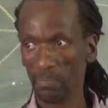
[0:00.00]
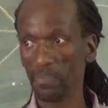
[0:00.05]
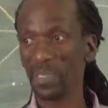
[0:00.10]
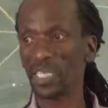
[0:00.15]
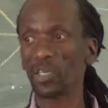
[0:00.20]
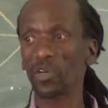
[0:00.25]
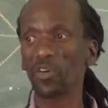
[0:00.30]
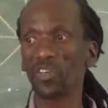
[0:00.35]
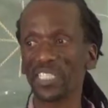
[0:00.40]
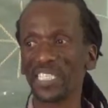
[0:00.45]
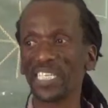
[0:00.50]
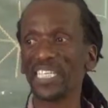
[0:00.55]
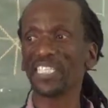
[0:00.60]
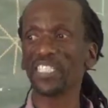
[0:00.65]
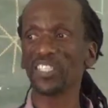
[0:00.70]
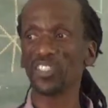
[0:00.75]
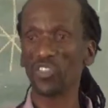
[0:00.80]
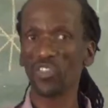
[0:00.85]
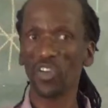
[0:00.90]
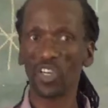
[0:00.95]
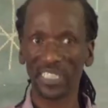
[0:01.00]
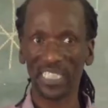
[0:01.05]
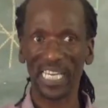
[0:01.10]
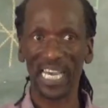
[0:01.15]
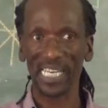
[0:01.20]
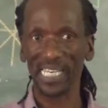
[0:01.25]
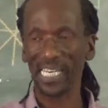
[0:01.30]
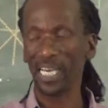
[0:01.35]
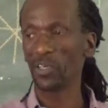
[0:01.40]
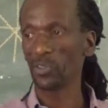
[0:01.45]
because it is not
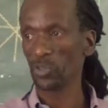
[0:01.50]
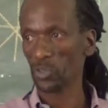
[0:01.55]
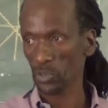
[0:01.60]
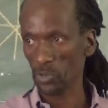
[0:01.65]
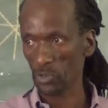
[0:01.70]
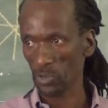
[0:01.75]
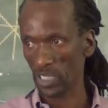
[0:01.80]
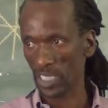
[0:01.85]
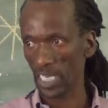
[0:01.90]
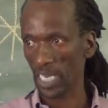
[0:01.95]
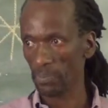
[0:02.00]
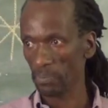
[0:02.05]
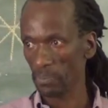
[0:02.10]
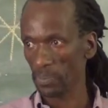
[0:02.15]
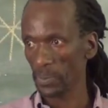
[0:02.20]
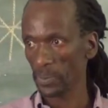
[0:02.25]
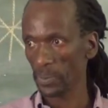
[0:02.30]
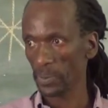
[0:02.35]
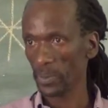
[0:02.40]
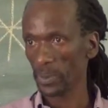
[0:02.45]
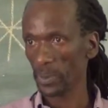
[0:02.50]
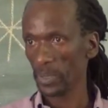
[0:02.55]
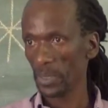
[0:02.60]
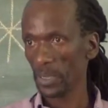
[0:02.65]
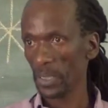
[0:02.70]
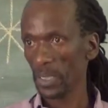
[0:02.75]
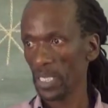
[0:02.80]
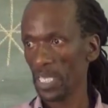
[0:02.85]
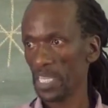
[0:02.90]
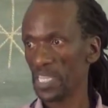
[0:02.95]
allowed to jump,
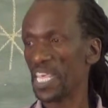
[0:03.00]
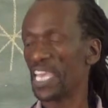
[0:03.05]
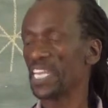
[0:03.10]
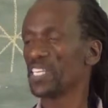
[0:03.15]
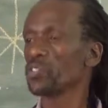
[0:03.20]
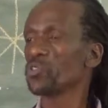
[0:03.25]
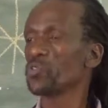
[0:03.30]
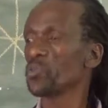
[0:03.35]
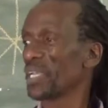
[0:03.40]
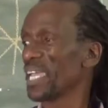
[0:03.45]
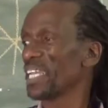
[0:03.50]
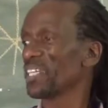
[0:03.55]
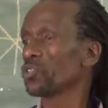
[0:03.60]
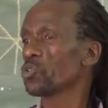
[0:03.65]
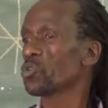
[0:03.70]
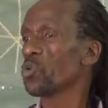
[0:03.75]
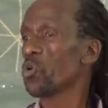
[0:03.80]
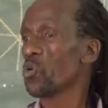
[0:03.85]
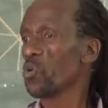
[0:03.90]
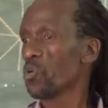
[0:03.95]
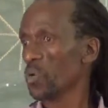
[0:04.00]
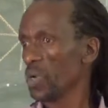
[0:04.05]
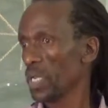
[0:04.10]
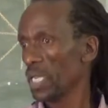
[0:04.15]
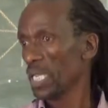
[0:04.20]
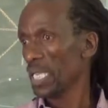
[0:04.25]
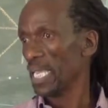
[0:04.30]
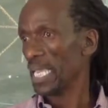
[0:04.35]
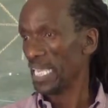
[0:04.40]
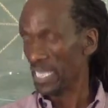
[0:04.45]
then you can go
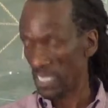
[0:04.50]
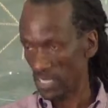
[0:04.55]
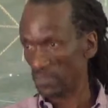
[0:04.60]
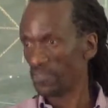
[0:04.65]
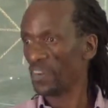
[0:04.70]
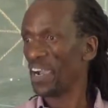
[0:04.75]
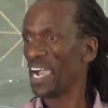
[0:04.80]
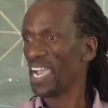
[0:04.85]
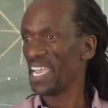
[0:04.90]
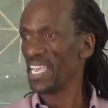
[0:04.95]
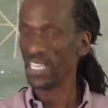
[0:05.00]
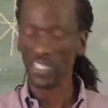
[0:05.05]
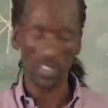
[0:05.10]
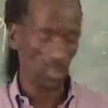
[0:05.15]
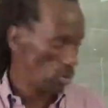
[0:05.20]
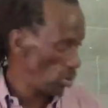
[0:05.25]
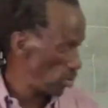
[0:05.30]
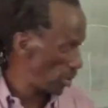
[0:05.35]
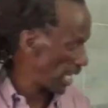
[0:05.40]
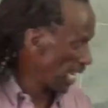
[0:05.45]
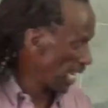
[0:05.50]
as far as you